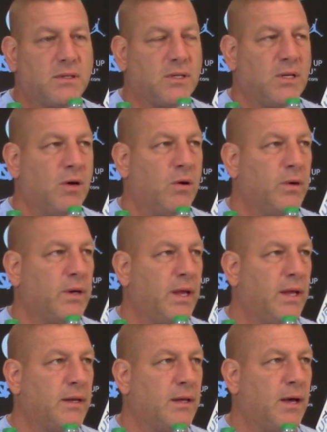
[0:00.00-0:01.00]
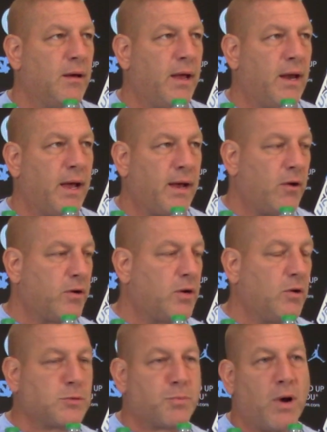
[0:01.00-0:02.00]
You know, and I heard
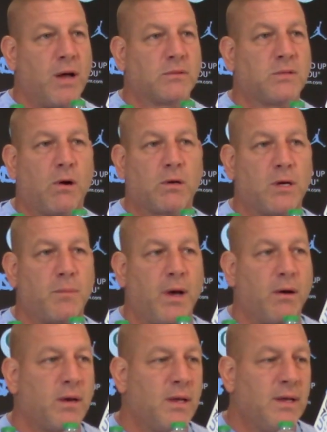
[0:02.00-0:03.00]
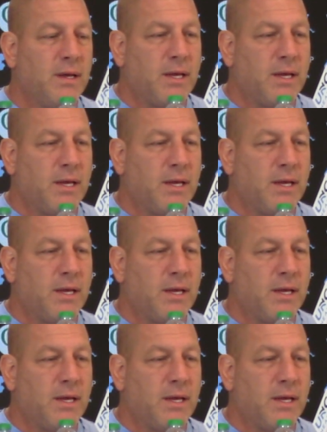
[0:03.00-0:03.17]
Coach Brown talking about